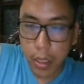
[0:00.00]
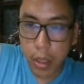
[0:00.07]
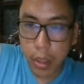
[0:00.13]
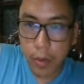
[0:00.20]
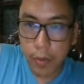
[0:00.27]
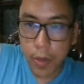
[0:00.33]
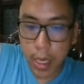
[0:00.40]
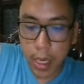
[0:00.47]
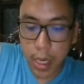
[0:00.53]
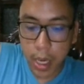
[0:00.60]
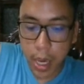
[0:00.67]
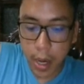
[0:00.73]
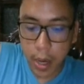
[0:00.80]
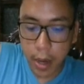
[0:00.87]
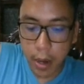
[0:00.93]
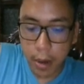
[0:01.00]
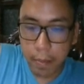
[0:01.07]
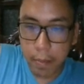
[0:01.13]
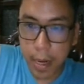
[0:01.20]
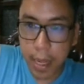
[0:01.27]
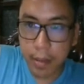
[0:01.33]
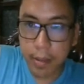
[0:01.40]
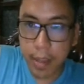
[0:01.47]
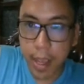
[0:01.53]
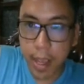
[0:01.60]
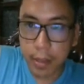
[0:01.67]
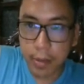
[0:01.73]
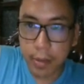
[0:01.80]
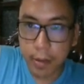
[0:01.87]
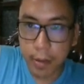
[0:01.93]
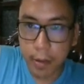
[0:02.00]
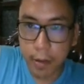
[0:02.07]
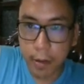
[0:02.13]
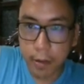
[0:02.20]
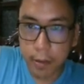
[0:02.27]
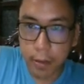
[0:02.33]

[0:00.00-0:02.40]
3 plus x